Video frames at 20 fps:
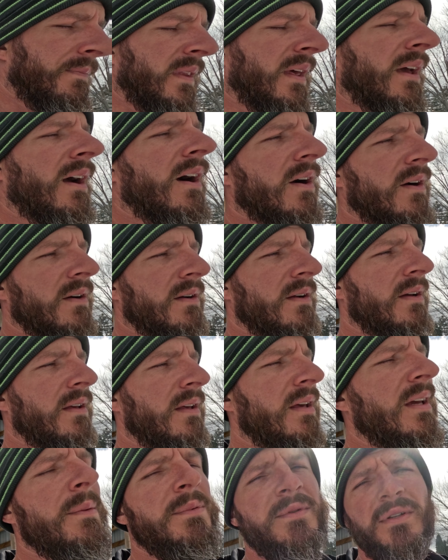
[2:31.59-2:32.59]
They are
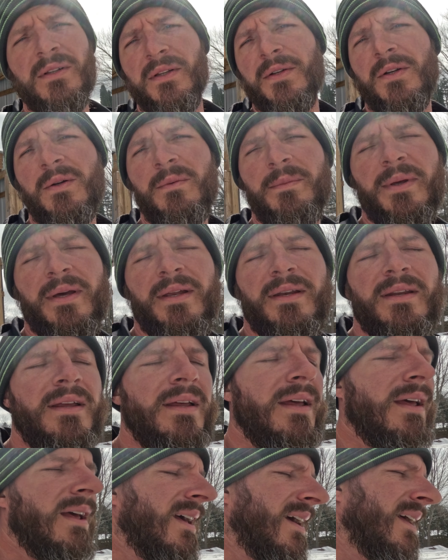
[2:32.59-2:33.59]
heaped a little bit,
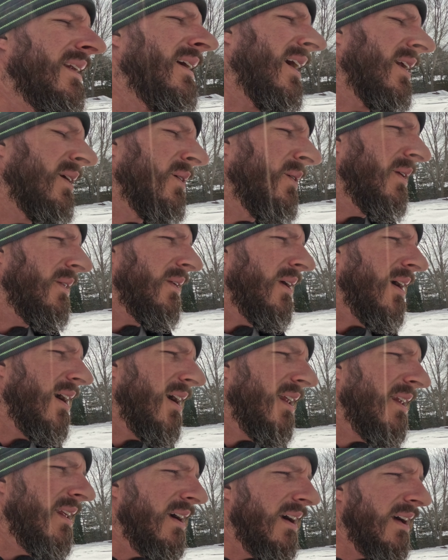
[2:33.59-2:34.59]
and not only
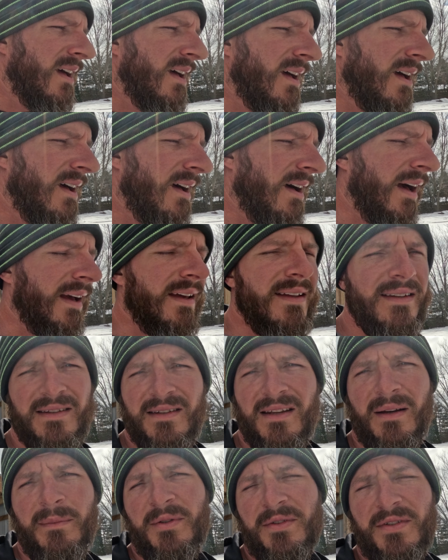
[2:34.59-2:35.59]
that, I
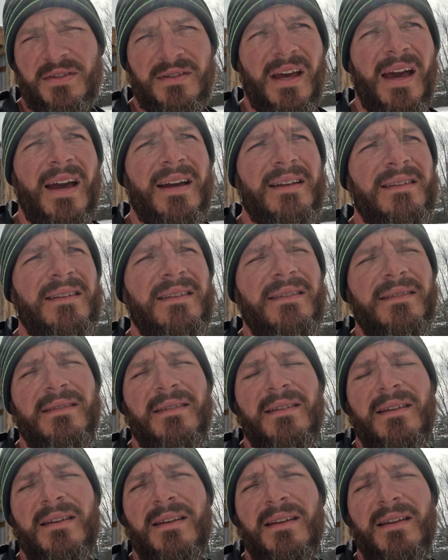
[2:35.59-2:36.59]
can double stack
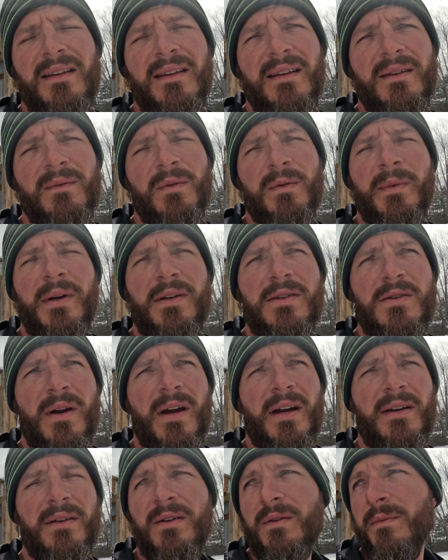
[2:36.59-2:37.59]
these with my
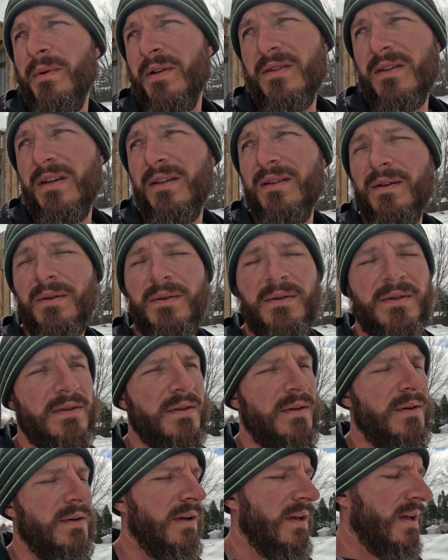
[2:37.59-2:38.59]
tractor or my skid loader,
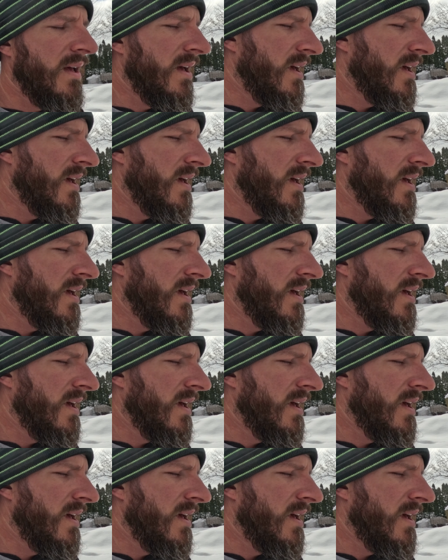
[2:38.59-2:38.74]
so